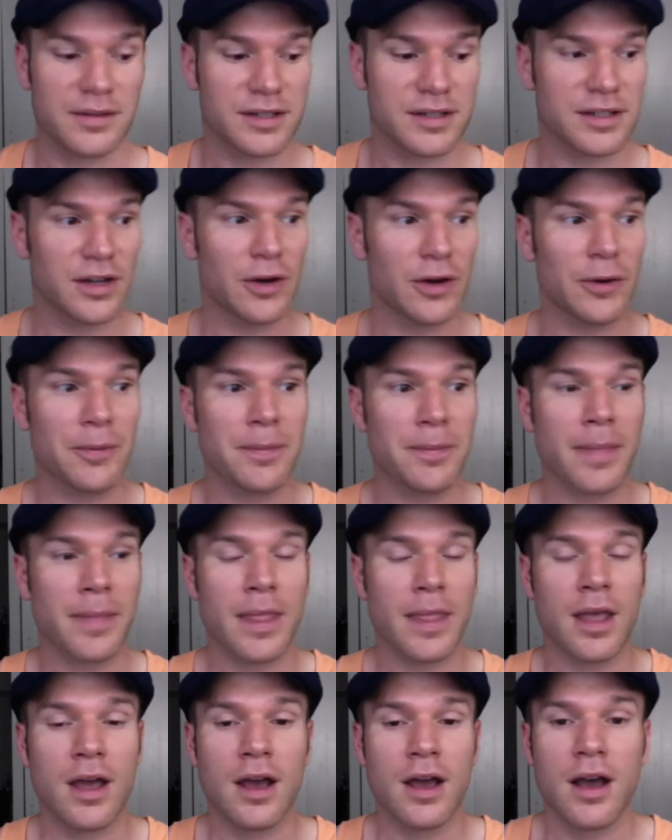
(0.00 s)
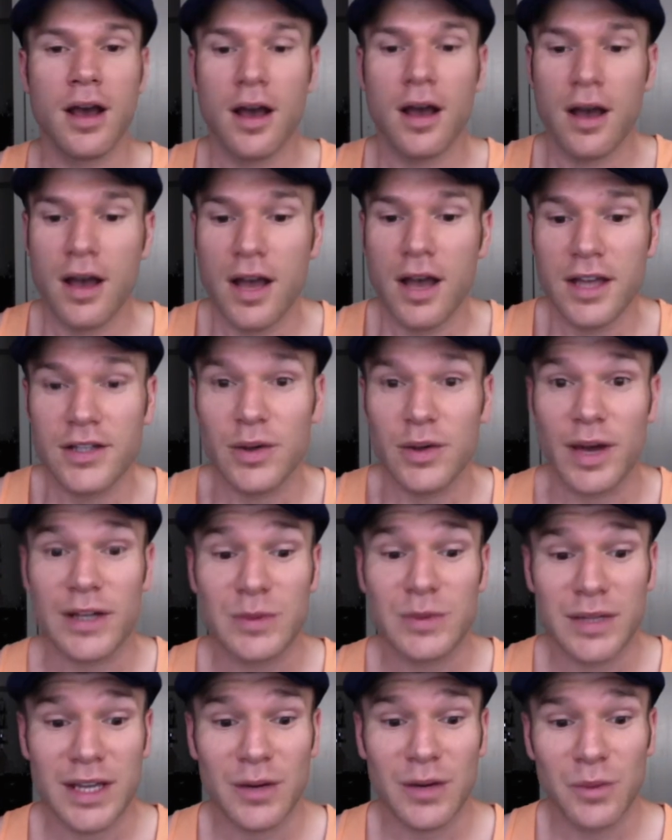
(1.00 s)
So as
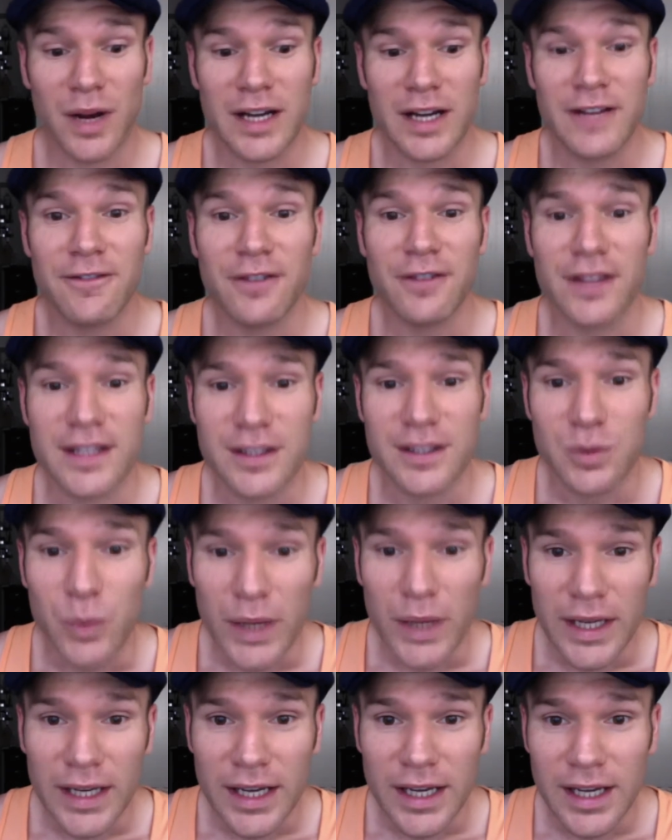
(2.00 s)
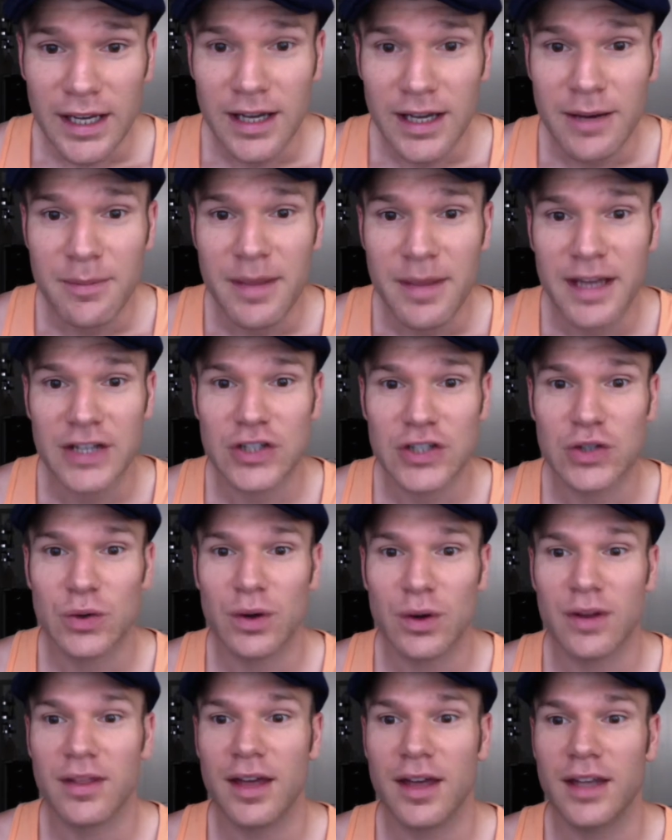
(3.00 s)
we get ready for this week, make
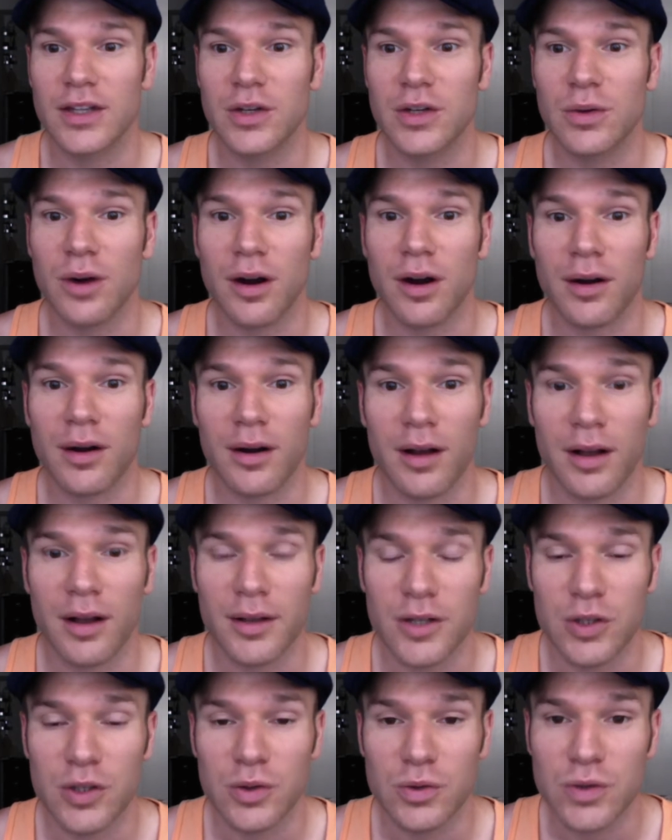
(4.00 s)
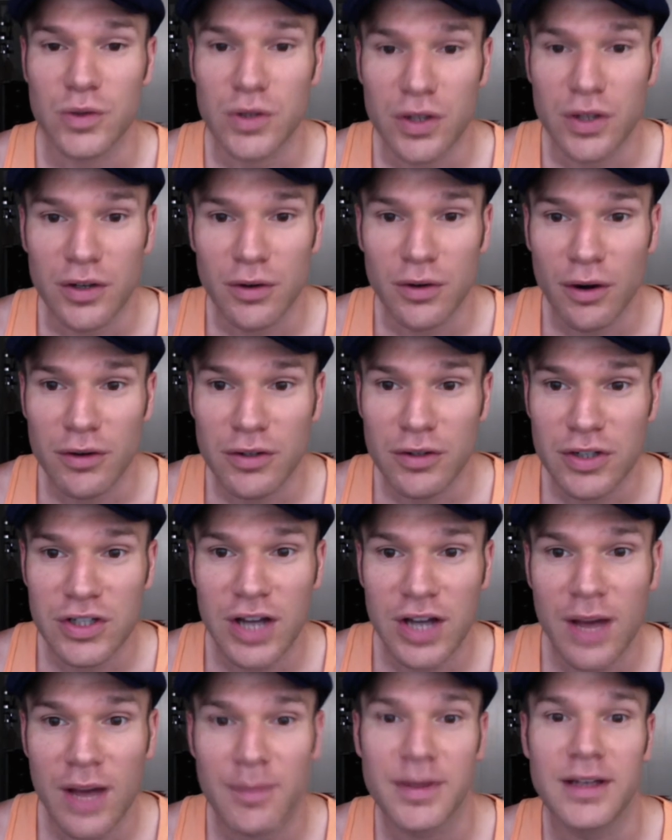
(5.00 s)
sure that you do your grocery
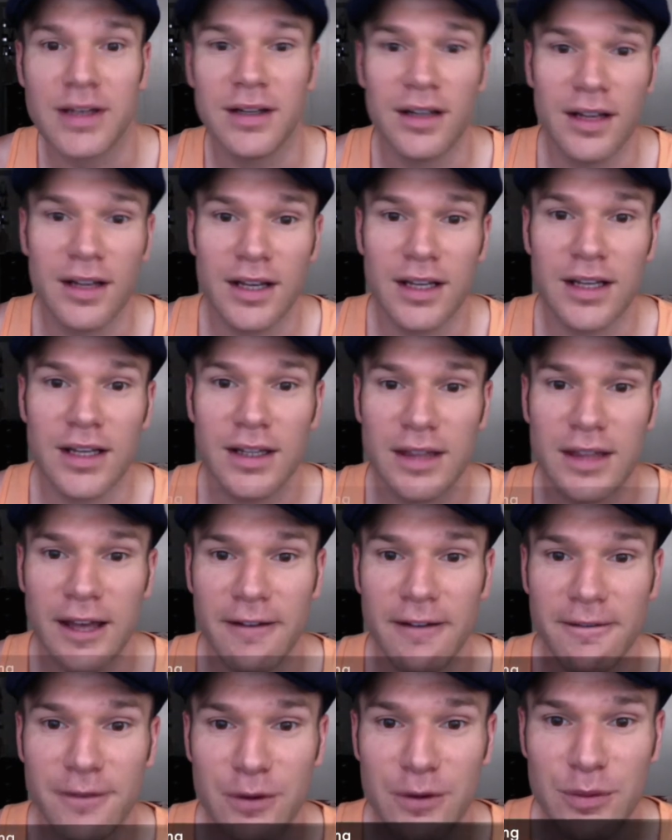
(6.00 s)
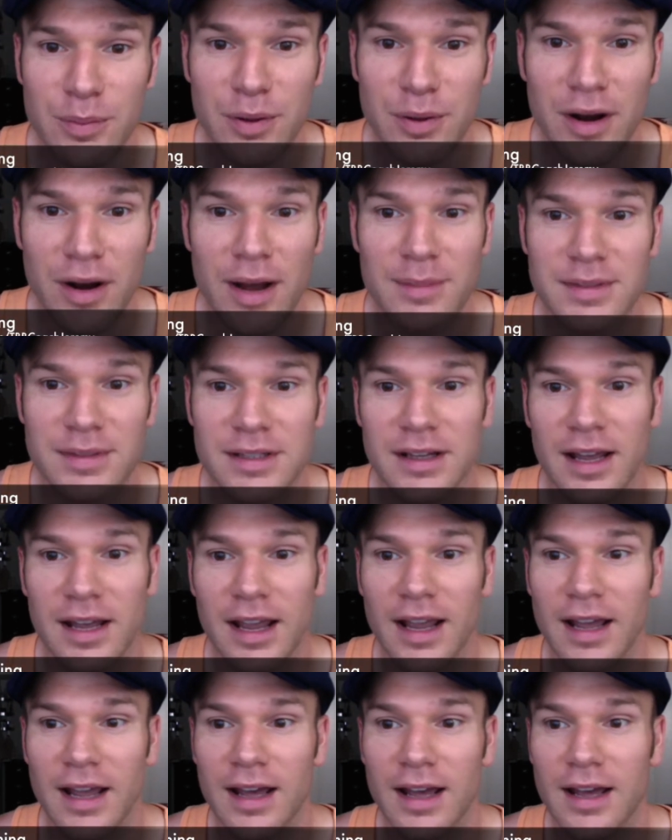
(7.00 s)
shopping, get that food prepped,
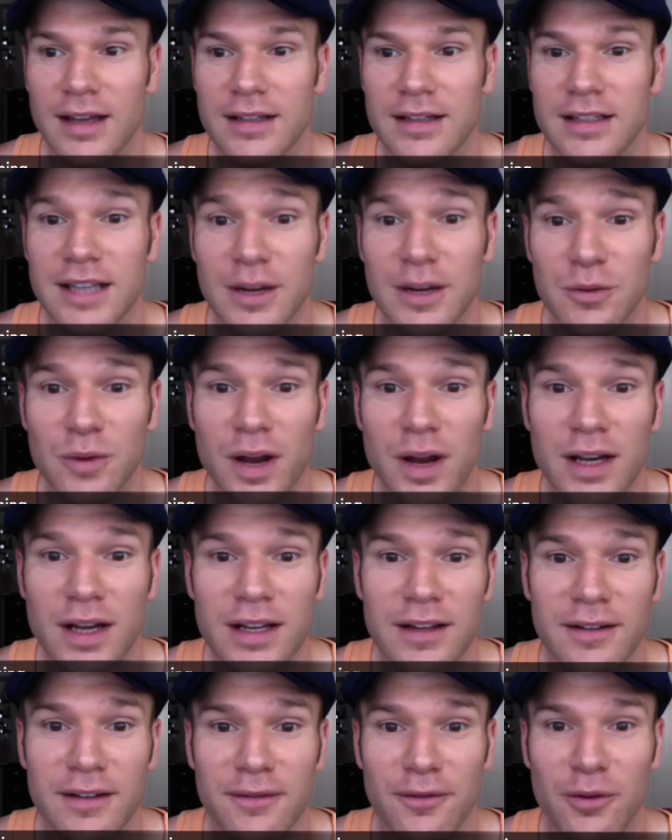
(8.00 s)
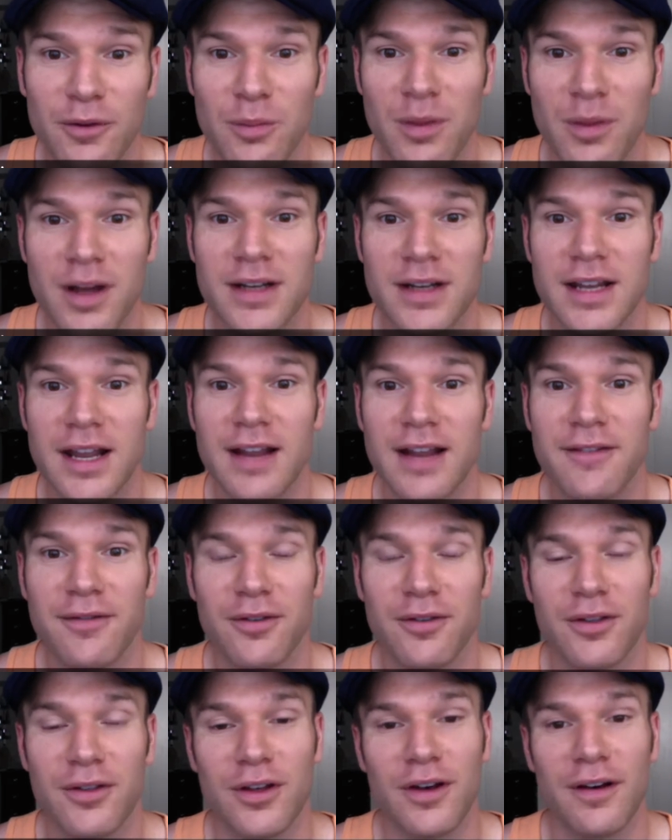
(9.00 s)
and get ready for Monday
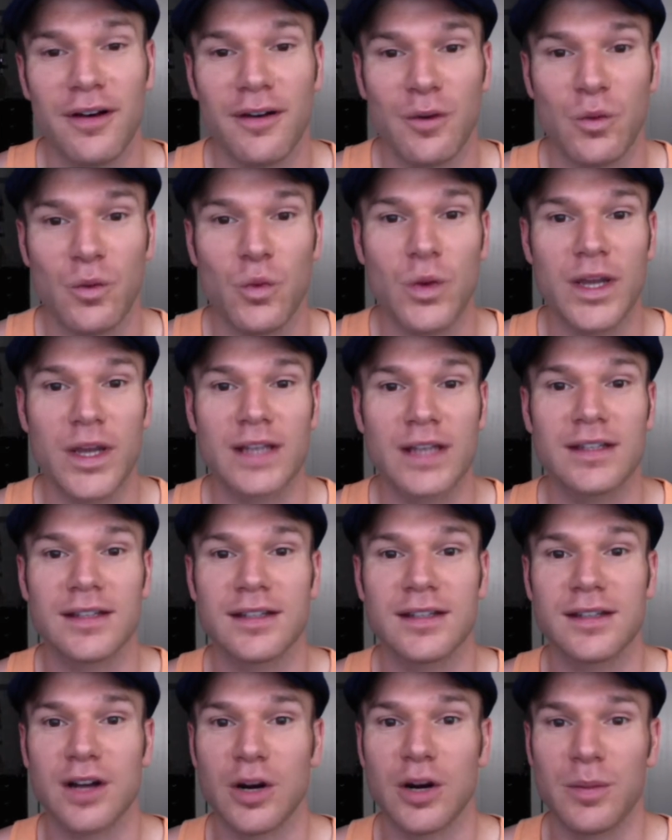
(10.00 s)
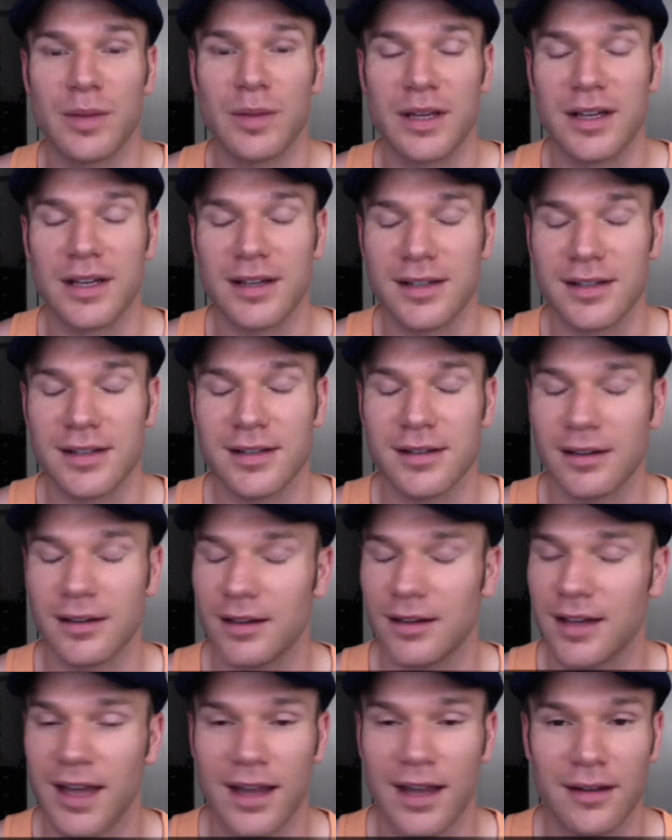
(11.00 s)
for the week to start, because
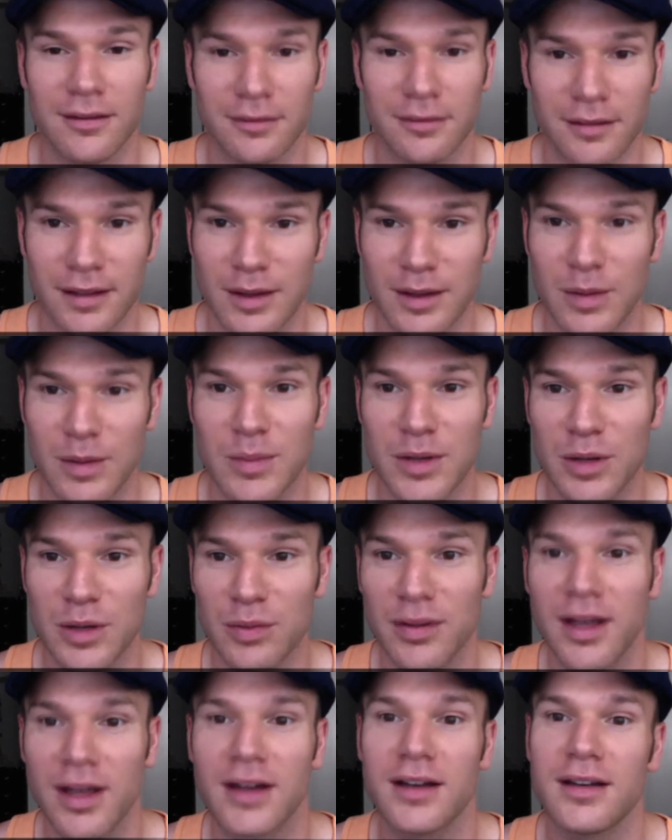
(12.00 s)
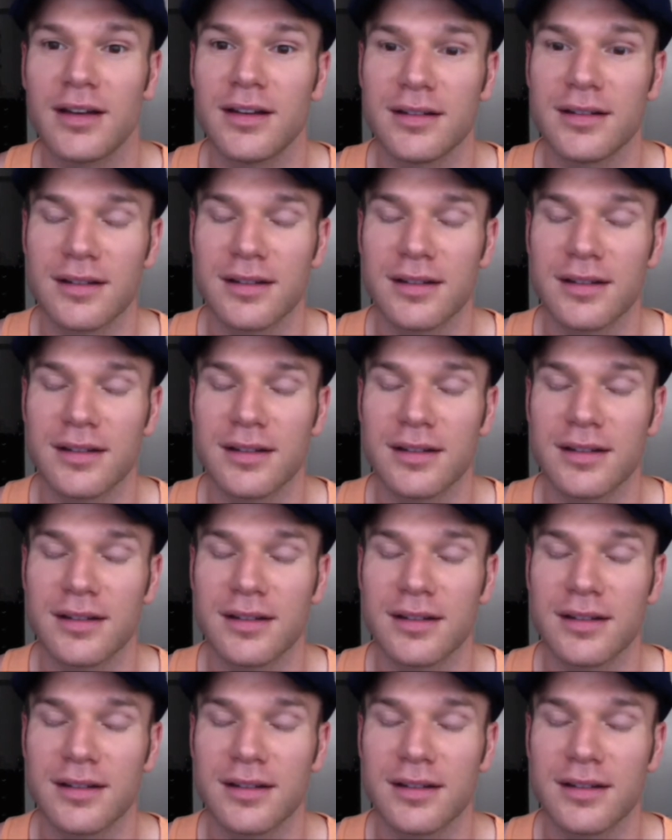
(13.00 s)
again, the meal planning is